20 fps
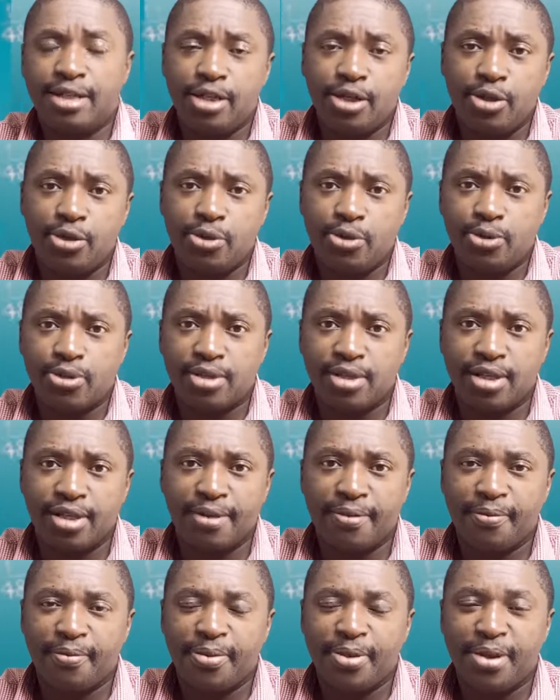issues there.
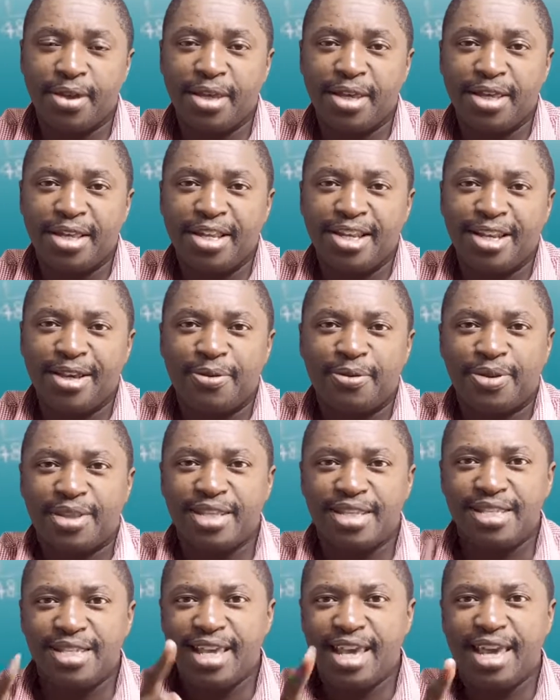Now with
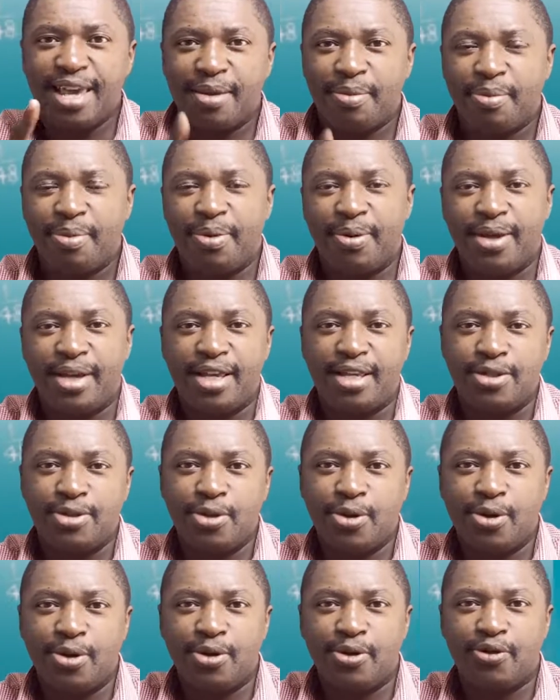this app, it's
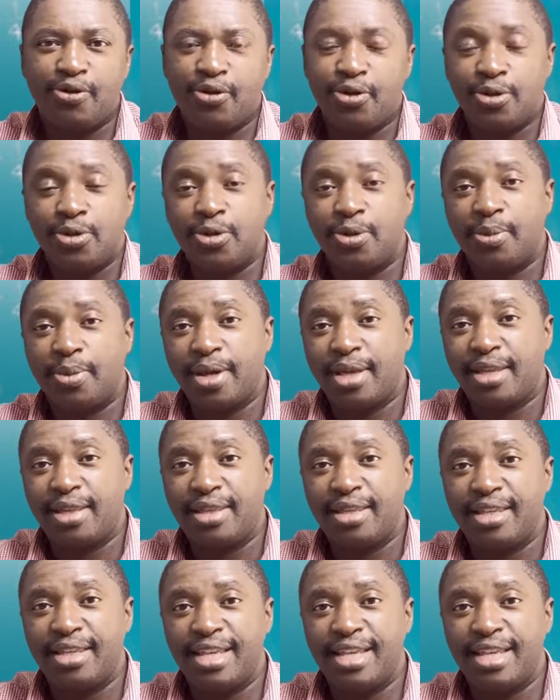called Photomath.